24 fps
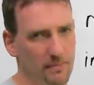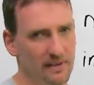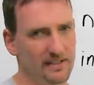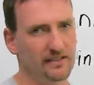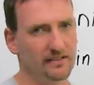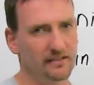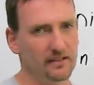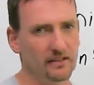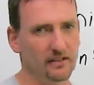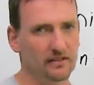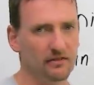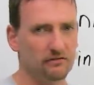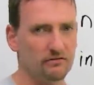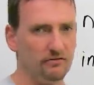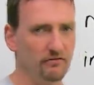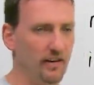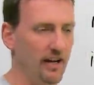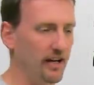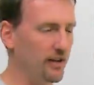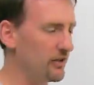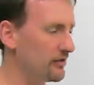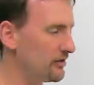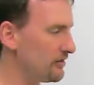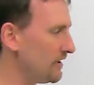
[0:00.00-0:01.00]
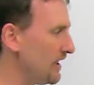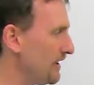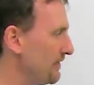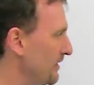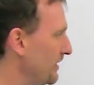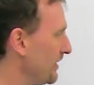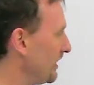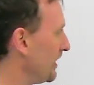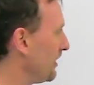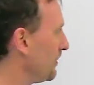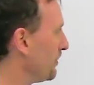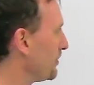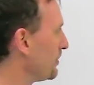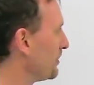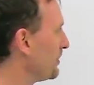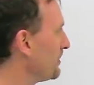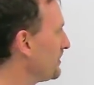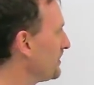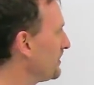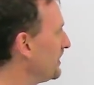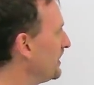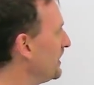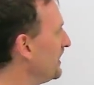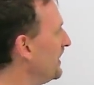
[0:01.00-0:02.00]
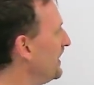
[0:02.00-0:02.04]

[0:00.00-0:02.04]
but still regular everyday words.